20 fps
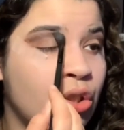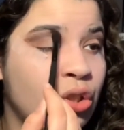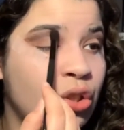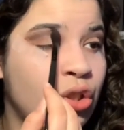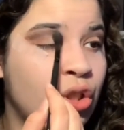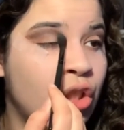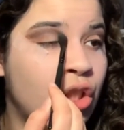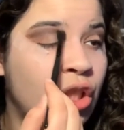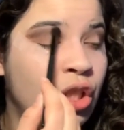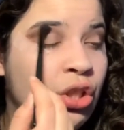
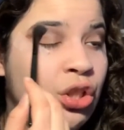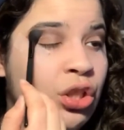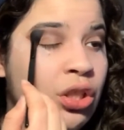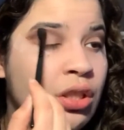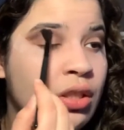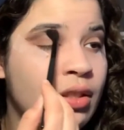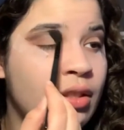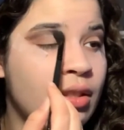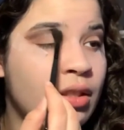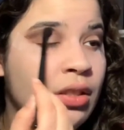she
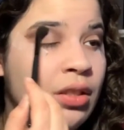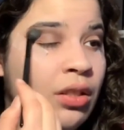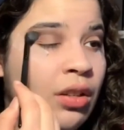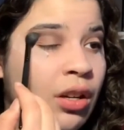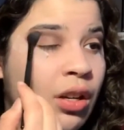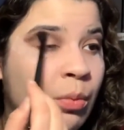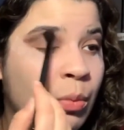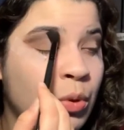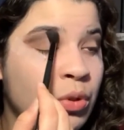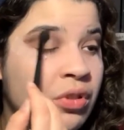just
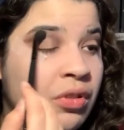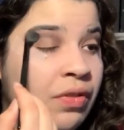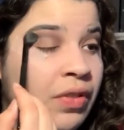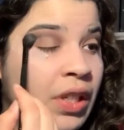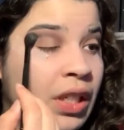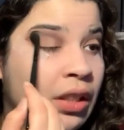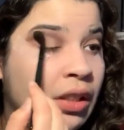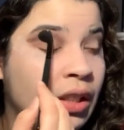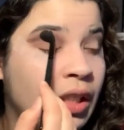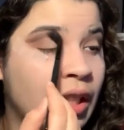almost
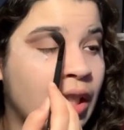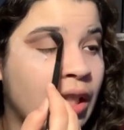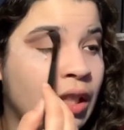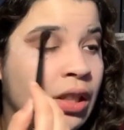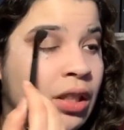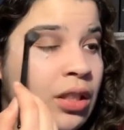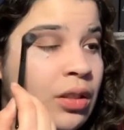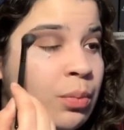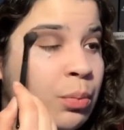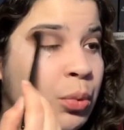felt like
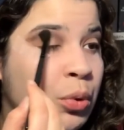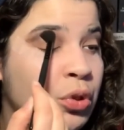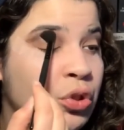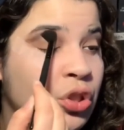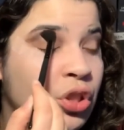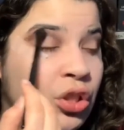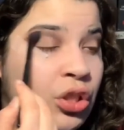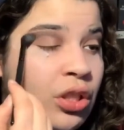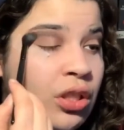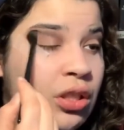at this point
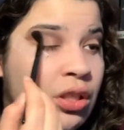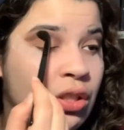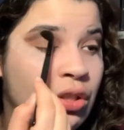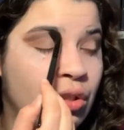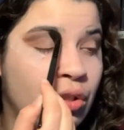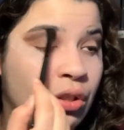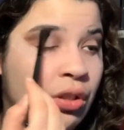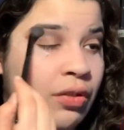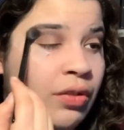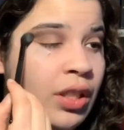she just
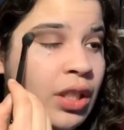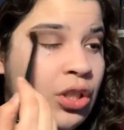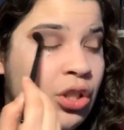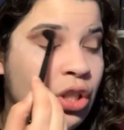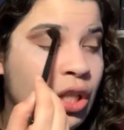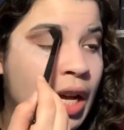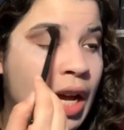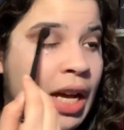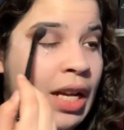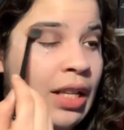deserved it.
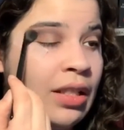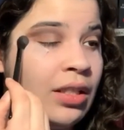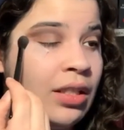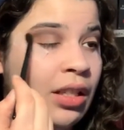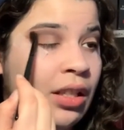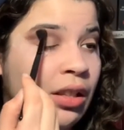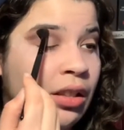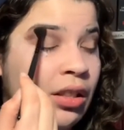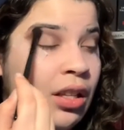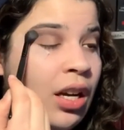She has
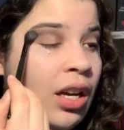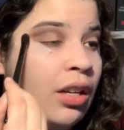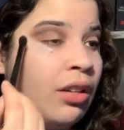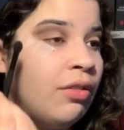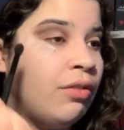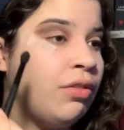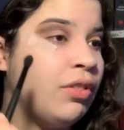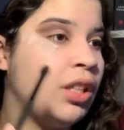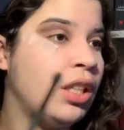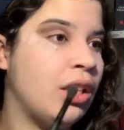a lot
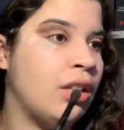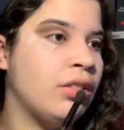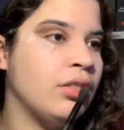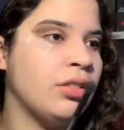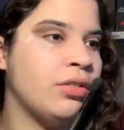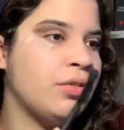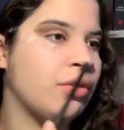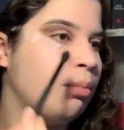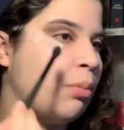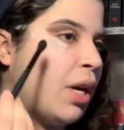of guilt
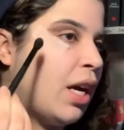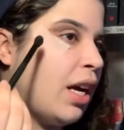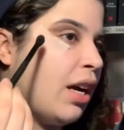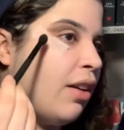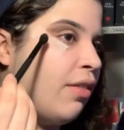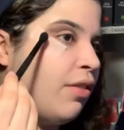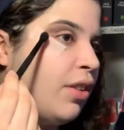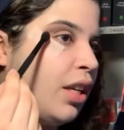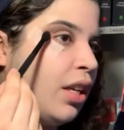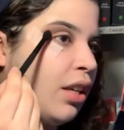from
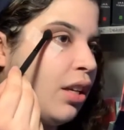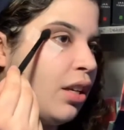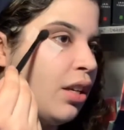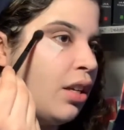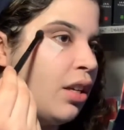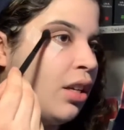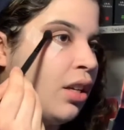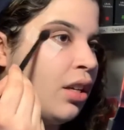having